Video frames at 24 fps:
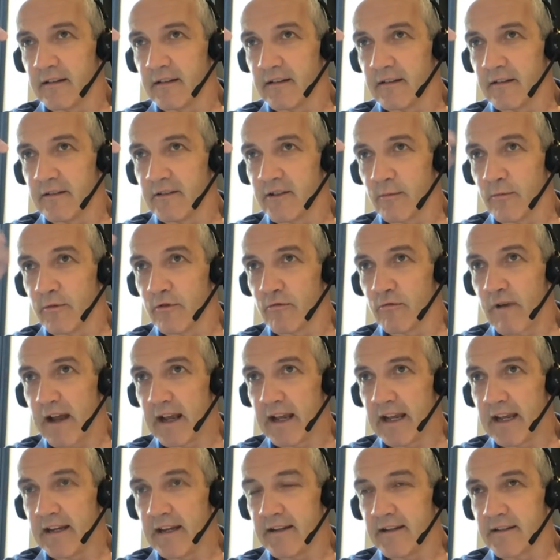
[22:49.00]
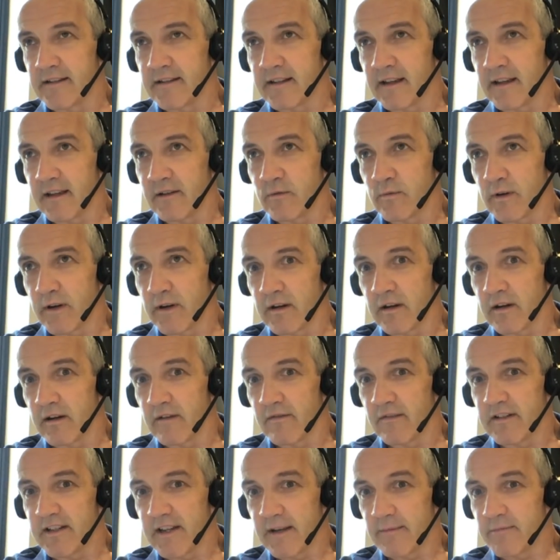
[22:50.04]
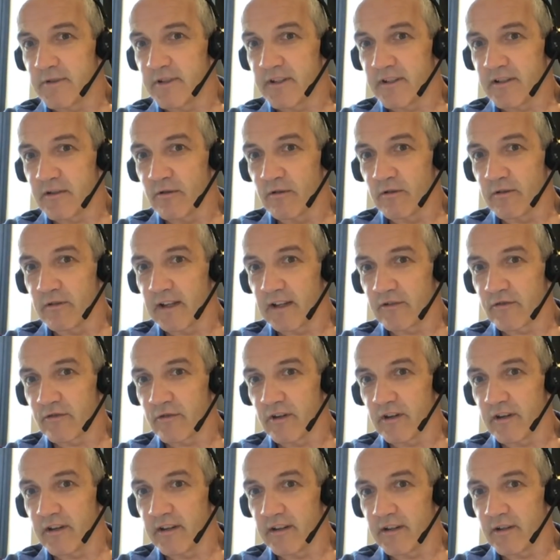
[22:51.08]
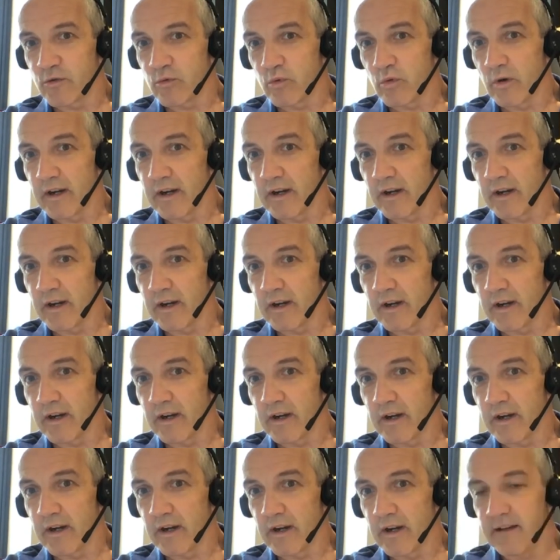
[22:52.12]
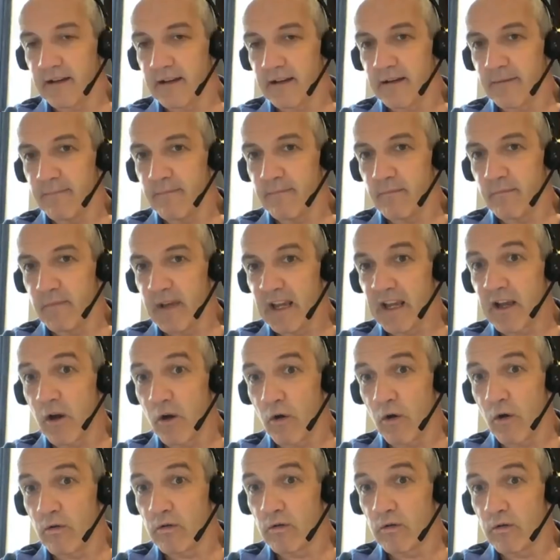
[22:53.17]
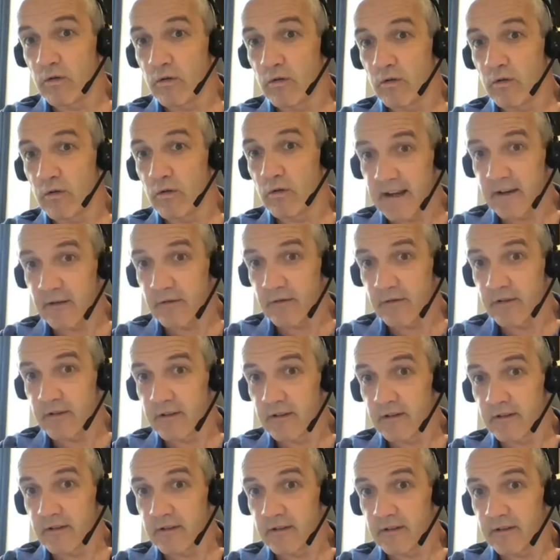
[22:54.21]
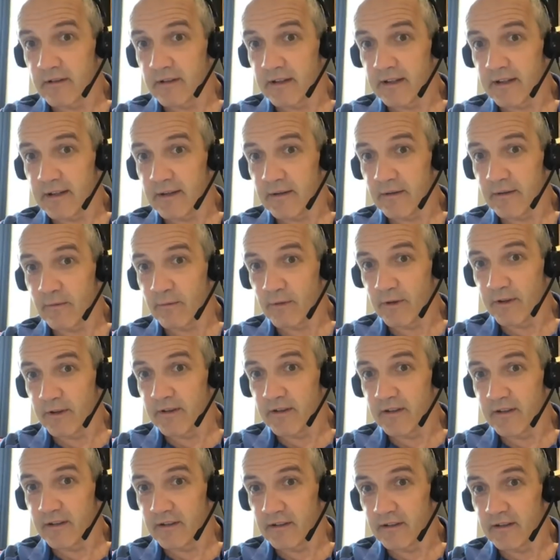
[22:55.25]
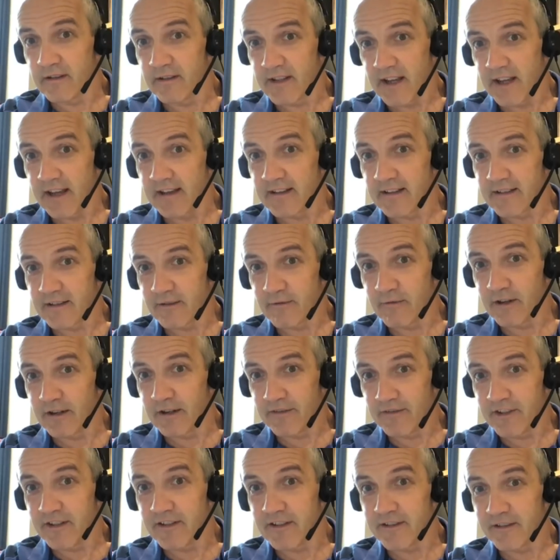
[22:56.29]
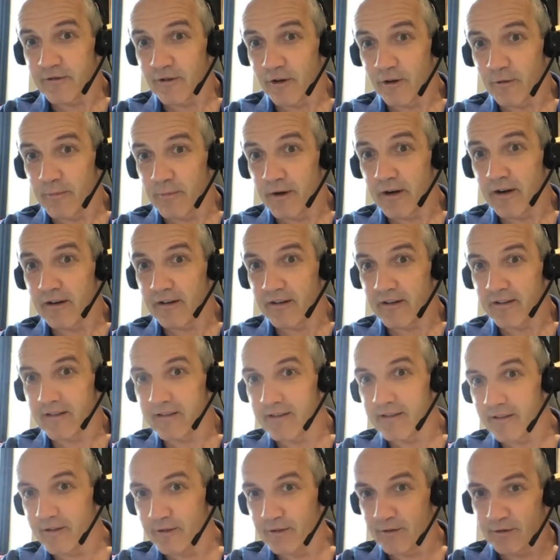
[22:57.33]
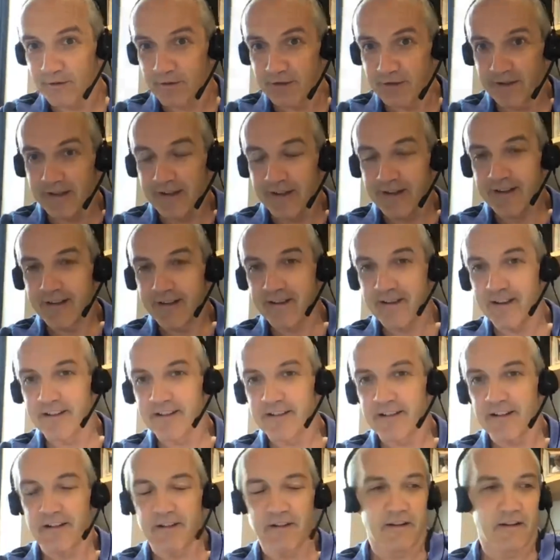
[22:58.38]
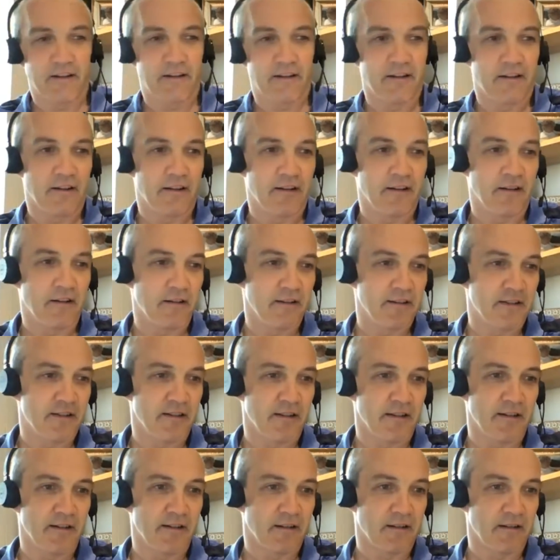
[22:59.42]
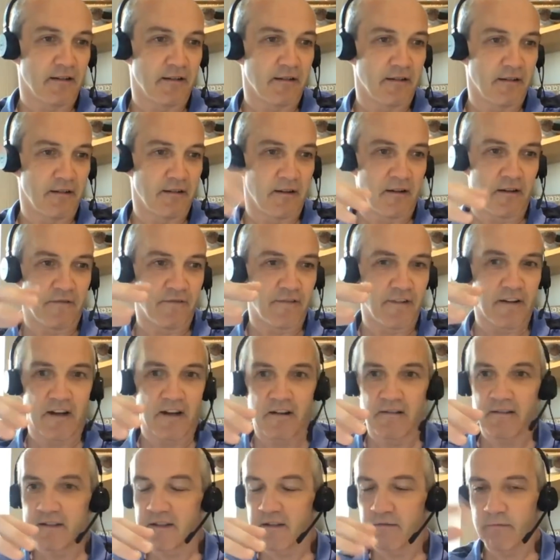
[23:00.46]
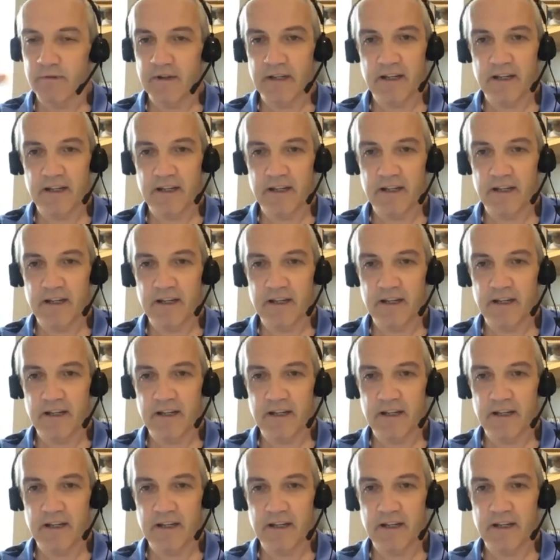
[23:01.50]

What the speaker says: someone rang in and said where Gervin Dempsey scored that try is where Mick Hogan was shot down when the tanks arrived into Croke Park and the whole thing. And I said off air, I said, "We